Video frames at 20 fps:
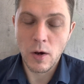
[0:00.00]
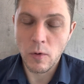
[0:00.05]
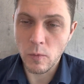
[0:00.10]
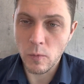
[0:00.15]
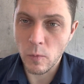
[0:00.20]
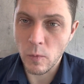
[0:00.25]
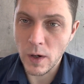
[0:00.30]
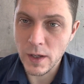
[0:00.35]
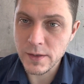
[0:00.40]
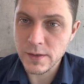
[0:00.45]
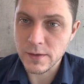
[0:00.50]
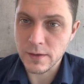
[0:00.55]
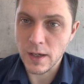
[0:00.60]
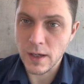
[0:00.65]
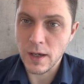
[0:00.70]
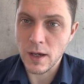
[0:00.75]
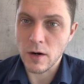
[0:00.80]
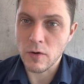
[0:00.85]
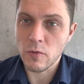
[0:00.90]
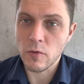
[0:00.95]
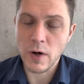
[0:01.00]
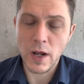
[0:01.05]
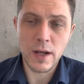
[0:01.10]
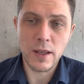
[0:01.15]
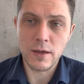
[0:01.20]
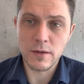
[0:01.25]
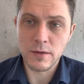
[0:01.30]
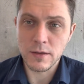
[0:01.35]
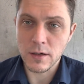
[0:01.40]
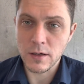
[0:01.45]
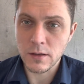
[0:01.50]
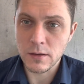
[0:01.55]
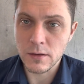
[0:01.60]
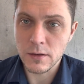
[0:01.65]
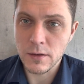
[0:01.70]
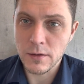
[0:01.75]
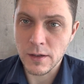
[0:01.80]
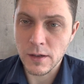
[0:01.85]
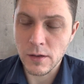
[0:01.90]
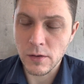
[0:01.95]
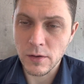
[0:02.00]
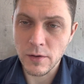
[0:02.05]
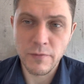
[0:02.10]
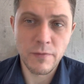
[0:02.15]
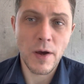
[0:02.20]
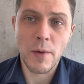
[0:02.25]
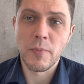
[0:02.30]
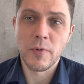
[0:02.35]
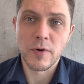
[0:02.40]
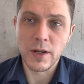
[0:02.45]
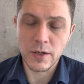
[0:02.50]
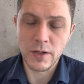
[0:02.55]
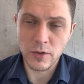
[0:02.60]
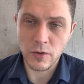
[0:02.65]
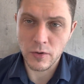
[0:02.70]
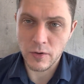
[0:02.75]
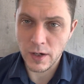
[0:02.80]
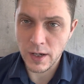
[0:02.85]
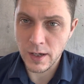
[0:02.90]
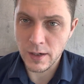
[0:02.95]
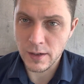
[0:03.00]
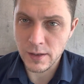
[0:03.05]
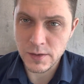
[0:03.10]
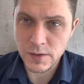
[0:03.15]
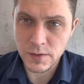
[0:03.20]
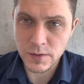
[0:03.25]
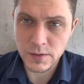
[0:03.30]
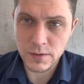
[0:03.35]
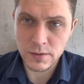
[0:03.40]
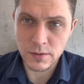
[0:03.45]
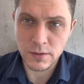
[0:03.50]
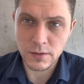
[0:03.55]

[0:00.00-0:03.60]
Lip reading: Once they are ready, they'll evaporate Ukraine, as